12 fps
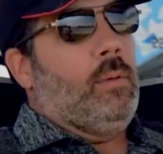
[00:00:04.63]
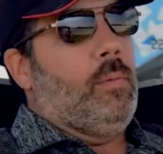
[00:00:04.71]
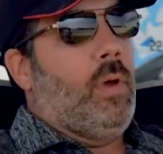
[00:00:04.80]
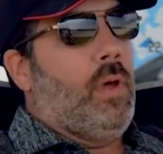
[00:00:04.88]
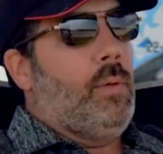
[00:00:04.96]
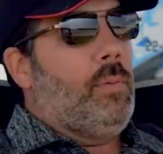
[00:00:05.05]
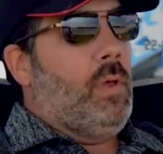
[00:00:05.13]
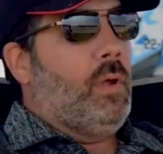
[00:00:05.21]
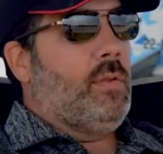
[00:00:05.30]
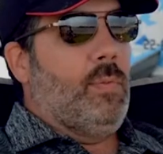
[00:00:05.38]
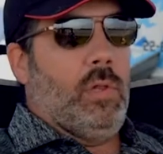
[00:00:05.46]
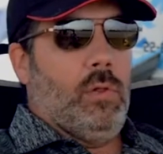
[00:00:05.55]
Well, I belong
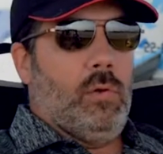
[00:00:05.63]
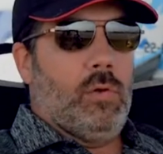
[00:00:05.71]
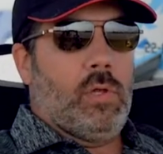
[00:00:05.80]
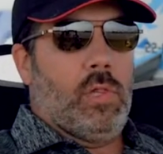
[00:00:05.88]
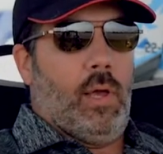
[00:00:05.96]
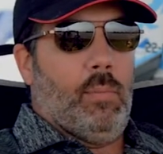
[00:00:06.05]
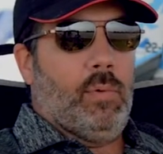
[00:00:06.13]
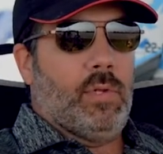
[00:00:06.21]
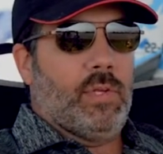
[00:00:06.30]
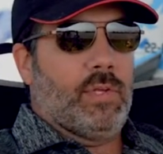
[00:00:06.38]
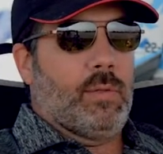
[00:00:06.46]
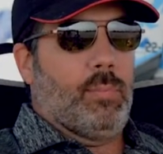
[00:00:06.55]
to my local club,
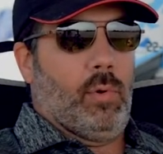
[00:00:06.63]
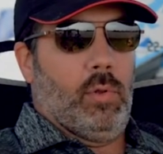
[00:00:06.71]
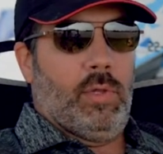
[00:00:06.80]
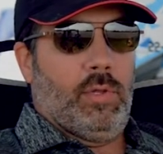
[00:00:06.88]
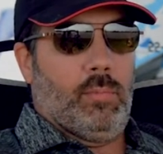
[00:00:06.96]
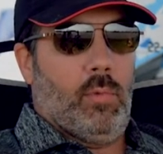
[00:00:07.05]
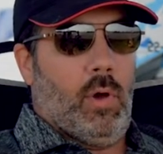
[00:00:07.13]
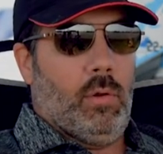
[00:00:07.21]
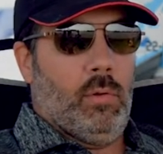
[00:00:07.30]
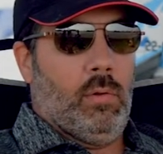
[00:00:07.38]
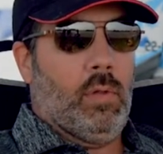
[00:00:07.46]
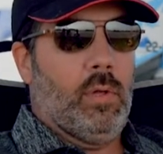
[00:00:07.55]
which is the Burlington
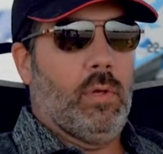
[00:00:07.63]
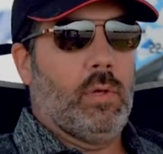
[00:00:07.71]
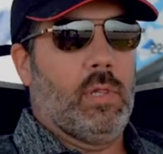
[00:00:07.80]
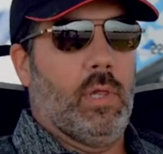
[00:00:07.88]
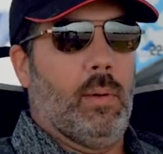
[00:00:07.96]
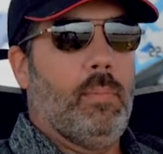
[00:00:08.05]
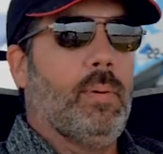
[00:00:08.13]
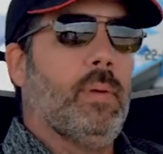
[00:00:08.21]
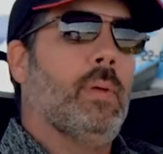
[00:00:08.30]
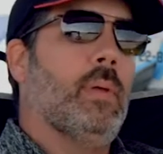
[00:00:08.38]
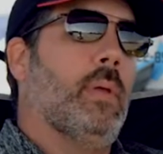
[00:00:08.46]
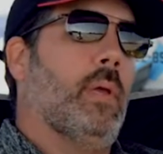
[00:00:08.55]
Model Club,
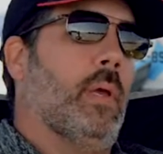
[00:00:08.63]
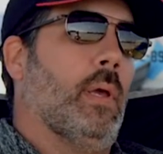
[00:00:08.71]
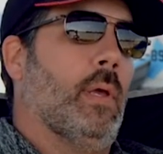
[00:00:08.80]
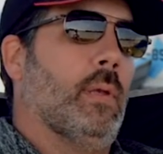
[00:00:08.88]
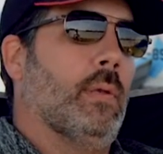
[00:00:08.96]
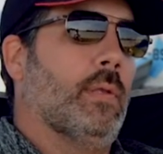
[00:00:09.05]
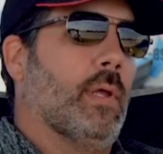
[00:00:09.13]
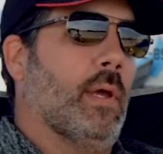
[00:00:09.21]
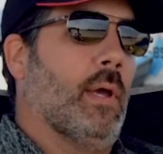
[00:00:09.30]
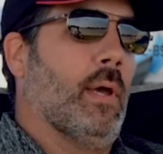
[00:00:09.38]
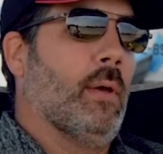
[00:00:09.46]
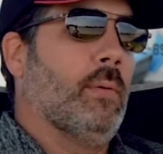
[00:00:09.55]
and
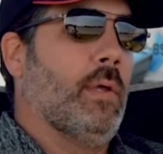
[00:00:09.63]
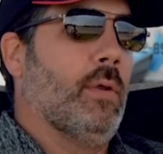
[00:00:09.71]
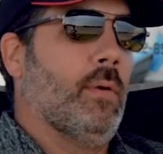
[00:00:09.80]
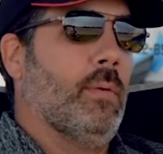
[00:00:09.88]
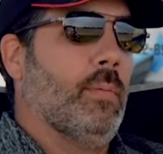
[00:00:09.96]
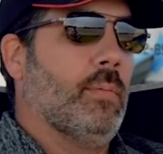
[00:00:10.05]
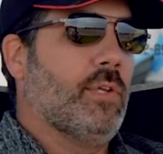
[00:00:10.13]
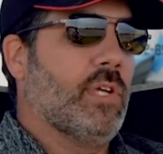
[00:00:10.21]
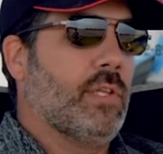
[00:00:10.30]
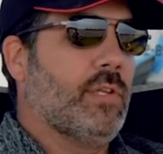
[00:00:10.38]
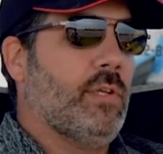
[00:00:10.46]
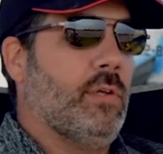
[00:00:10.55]
you know,
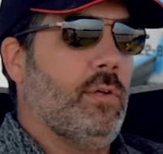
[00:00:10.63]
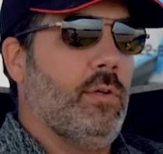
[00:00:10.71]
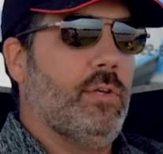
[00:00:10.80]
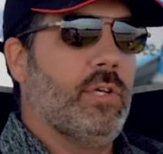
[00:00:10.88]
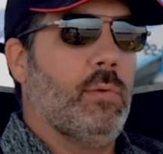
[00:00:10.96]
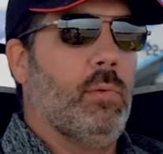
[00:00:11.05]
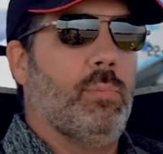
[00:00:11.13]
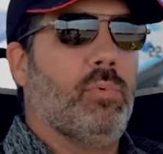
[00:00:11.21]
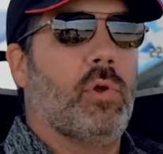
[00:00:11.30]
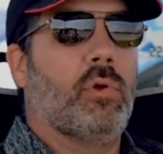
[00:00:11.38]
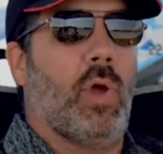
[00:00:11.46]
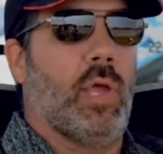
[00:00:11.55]
jets, you generally
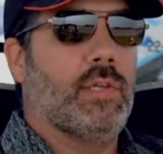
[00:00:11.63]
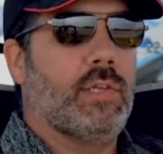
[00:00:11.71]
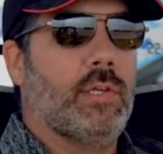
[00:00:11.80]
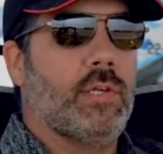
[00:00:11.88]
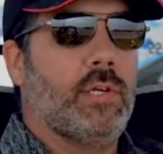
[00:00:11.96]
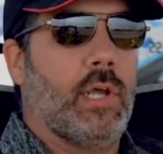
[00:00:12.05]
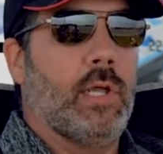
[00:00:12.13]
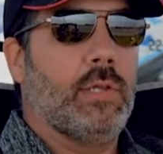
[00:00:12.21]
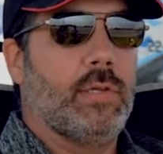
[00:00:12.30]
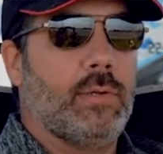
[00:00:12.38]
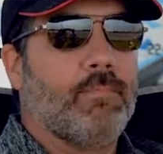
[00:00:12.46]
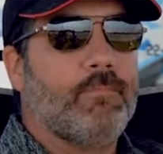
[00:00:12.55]
progress to
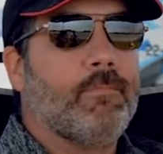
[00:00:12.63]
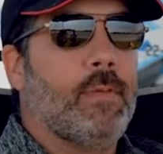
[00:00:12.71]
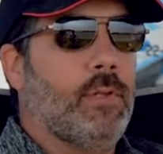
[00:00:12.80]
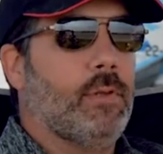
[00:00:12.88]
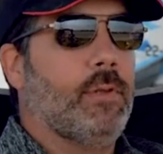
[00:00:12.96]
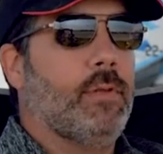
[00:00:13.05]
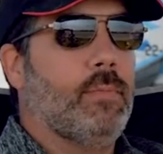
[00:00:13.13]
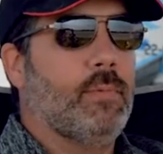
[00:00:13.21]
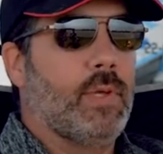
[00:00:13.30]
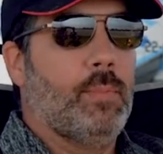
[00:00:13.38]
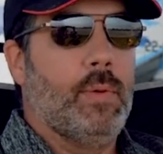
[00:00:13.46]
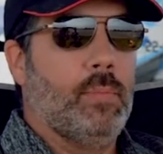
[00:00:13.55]
jets.
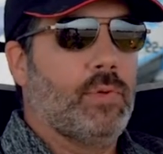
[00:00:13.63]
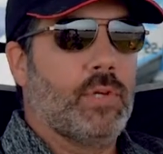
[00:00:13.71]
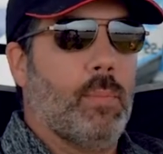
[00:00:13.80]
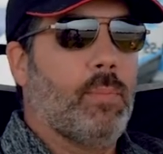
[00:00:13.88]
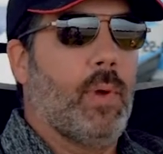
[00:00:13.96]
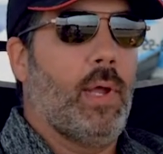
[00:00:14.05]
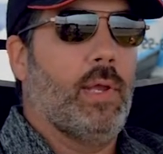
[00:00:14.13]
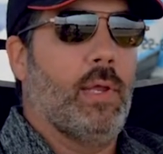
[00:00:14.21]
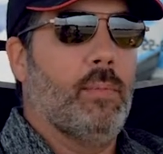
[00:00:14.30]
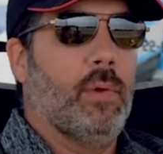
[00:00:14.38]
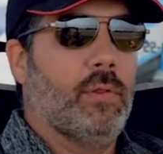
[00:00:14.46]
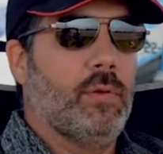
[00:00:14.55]
Some people jump right
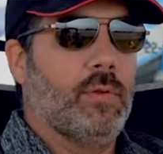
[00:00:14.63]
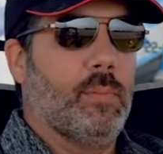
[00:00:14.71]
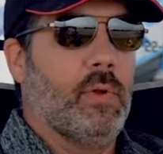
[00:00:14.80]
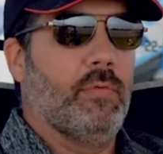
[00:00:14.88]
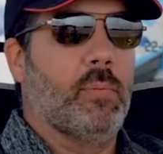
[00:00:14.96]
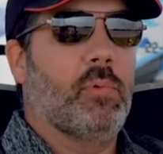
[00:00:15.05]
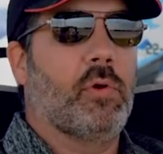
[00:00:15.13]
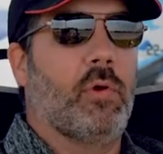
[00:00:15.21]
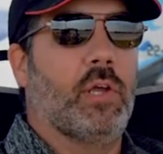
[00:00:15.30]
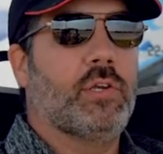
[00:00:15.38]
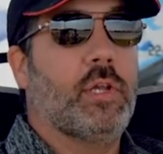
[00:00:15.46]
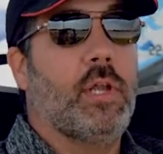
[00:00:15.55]
in, but there's a bit of a
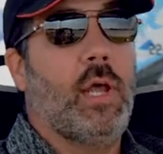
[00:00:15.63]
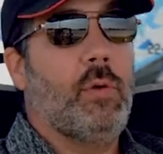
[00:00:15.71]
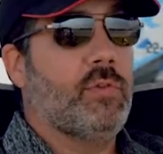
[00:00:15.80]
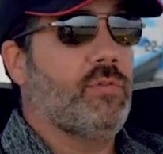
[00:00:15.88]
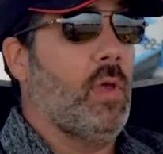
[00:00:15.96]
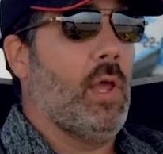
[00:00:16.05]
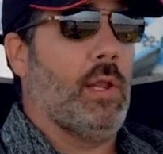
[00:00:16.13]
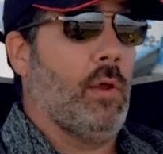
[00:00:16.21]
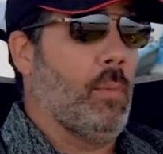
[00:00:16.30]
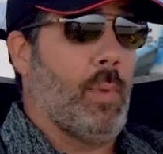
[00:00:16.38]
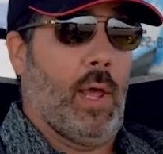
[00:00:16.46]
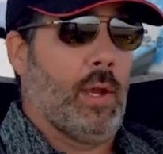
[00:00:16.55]
progression, and I was flying
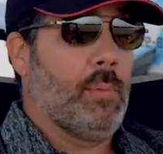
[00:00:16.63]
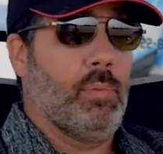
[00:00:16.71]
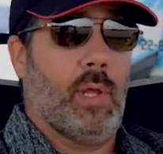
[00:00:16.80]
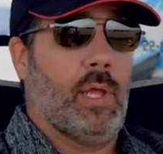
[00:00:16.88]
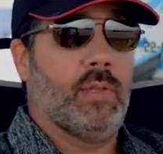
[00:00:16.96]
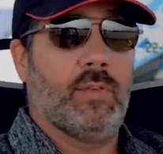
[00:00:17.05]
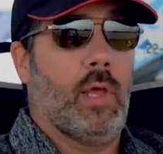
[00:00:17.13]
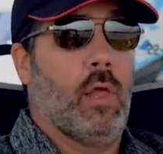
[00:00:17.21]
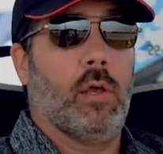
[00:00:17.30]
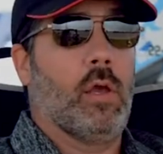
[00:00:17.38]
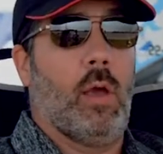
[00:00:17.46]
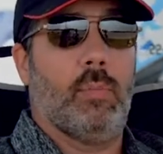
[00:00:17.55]
aerobatic planes and
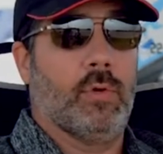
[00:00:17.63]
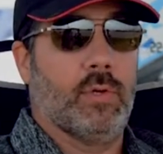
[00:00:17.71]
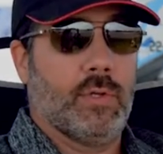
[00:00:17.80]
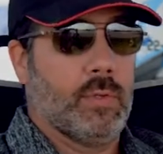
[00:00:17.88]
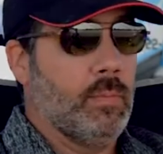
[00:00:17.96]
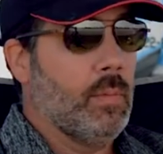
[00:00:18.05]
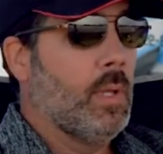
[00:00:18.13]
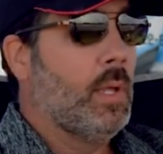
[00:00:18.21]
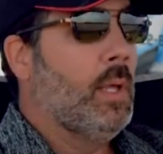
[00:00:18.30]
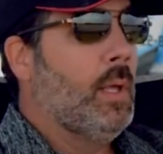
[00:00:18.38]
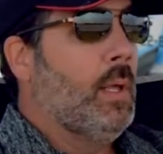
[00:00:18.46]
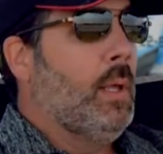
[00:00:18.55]
helicopters,
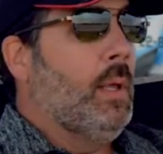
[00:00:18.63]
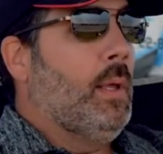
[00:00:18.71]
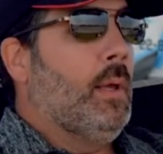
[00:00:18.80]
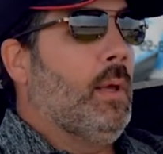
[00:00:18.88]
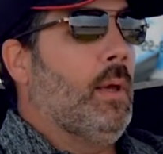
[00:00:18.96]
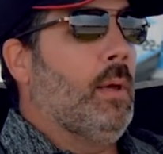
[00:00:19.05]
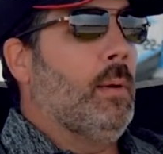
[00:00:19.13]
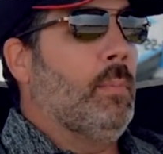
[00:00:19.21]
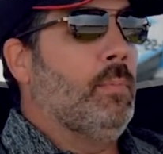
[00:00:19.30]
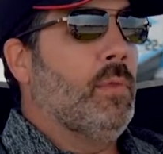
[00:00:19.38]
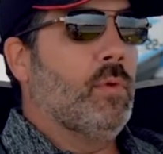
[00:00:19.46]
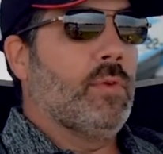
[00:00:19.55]

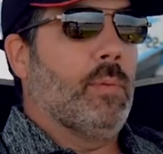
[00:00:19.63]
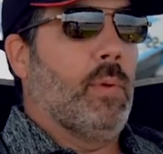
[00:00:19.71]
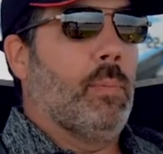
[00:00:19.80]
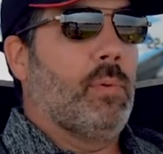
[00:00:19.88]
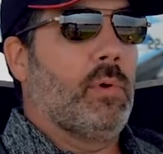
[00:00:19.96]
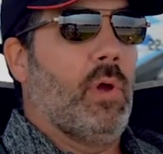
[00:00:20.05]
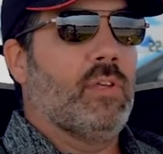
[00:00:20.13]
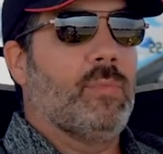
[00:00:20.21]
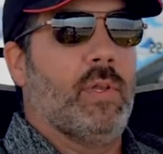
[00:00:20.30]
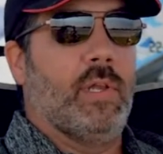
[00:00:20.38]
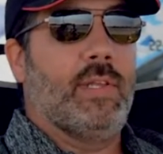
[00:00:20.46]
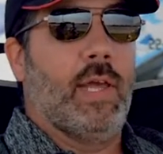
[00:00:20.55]
and there was a
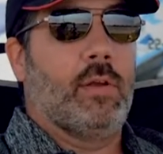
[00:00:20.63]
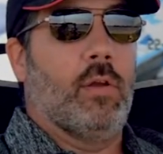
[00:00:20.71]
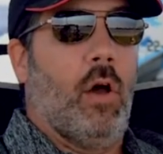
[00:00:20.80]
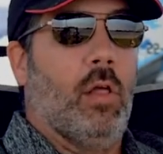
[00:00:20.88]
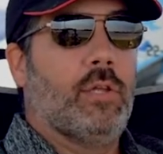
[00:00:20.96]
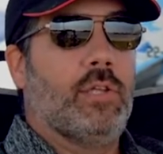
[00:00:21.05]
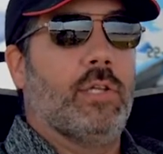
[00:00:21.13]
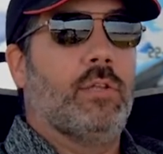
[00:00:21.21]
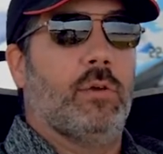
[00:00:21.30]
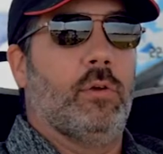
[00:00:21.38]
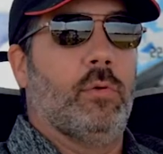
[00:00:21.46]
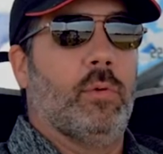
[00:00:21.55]
progressment in technology
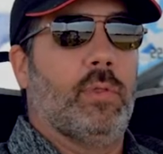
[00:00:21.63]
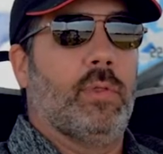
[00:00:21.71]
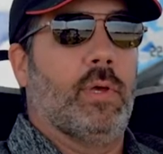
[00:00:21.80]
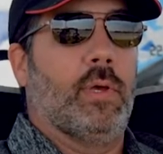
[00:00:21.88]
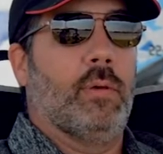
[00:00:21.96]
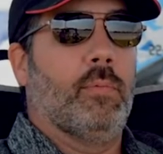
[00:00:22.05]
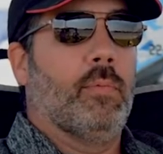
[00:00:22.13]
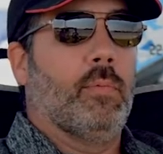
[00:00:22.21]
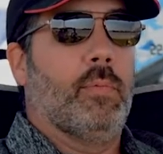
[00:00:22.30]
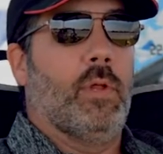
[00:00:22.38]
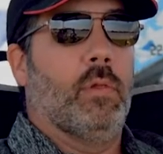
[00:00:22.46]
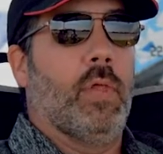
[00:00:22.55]
too, with
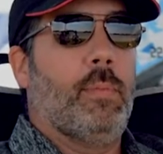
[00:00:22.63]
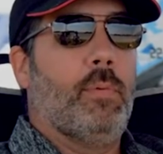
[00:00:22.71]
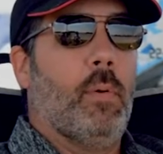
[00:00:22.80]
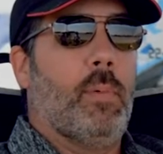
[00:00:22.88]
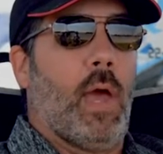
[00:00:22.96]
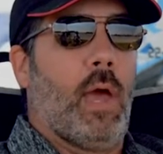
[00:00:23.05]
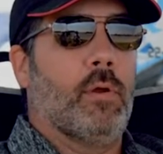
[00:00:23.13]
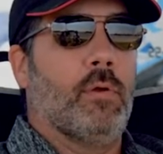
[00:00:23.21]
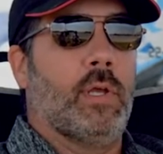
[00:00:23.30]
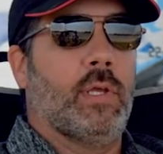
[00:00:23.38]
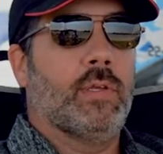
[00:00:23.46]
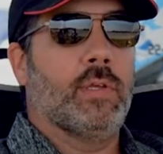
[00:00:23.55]
you know, LiPo
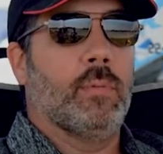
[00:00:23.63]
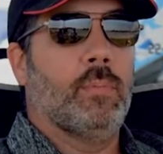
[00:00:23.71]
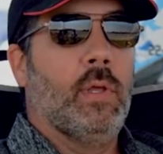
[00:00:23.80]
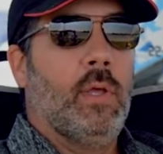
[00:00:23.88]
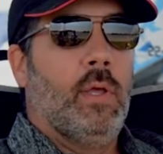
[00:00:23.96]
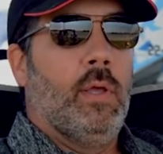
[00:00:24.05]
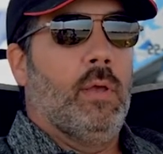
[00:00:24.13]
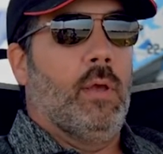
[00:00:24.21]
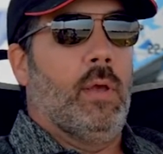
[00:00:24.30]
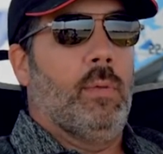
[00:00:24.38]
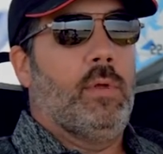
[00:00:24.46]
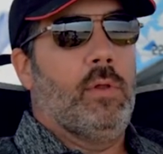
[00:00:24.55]
batteries, and
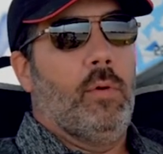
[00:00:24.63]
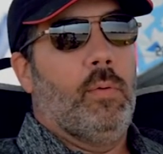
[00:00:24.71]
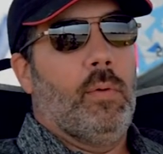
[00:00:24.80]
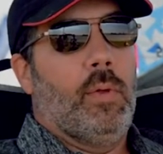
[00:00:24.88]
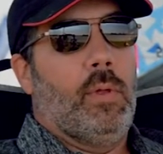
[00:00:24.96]
you know,